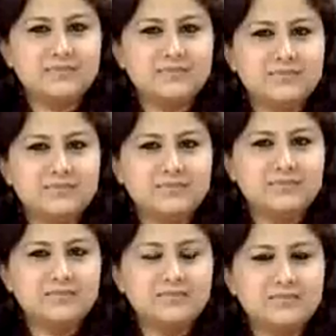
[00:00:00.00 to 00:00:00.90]

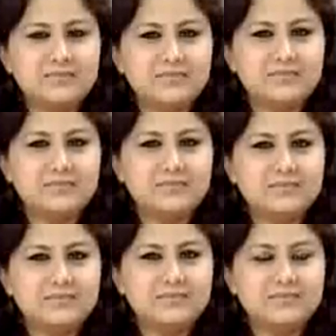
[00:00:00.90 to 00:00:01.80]

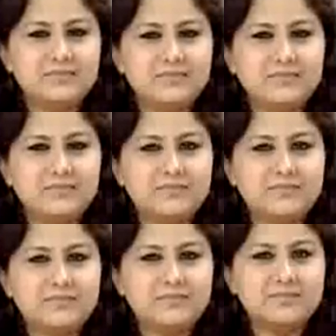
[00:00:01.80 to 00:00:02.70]

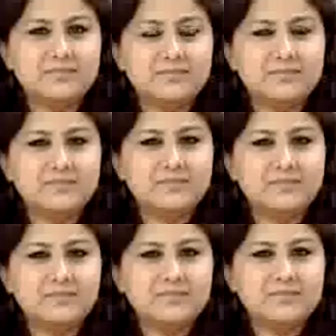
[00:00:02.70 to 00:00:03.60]

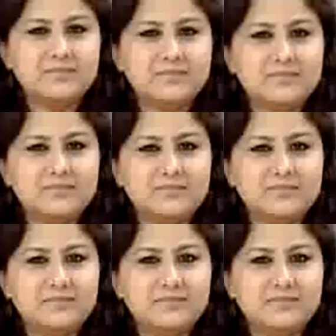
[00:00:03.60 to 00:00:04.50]

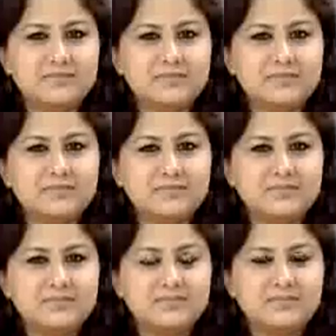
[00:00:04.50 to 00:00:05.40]

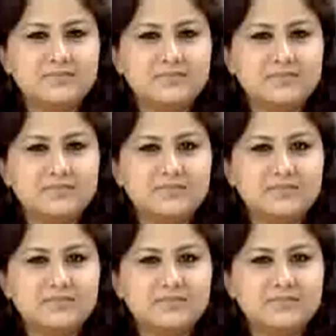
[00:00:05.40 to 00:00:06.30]

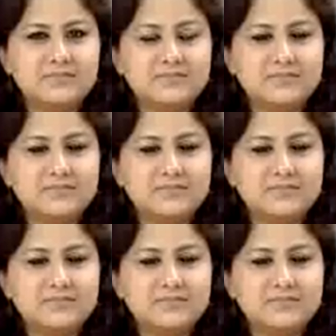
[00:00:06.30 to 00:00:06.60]
[no speech]